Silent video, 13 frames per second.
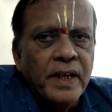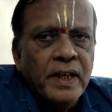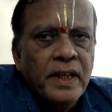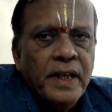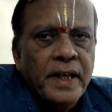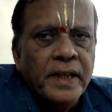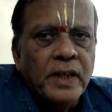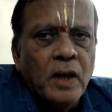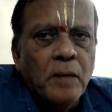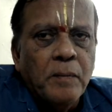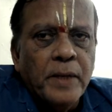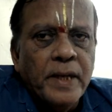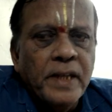it
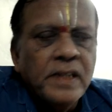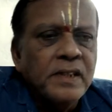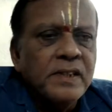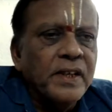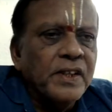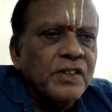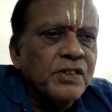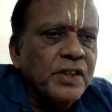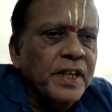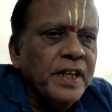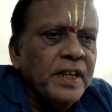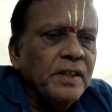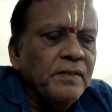operates as a restraint
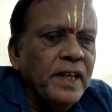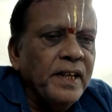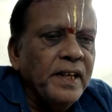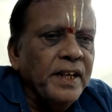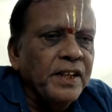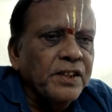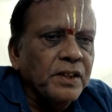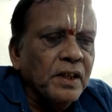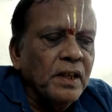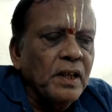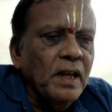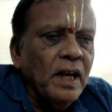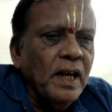of alienation
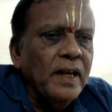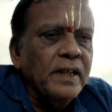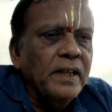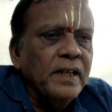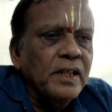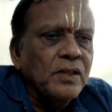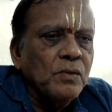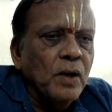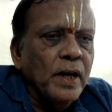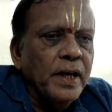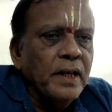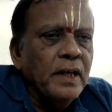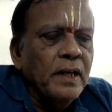and it is void
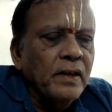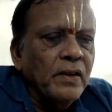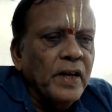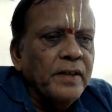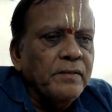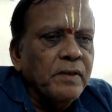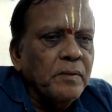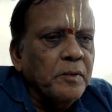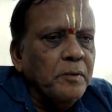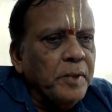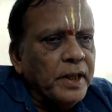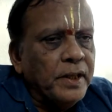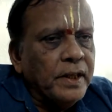right from the
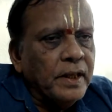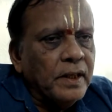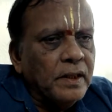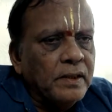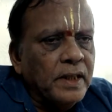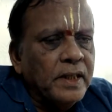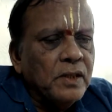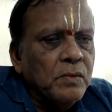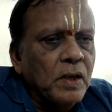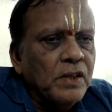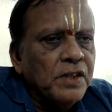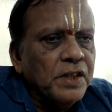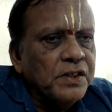beginning. That is what
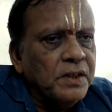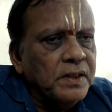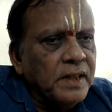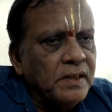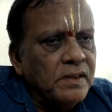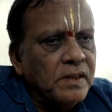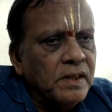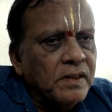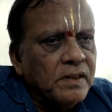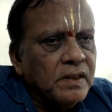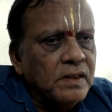section 10 says.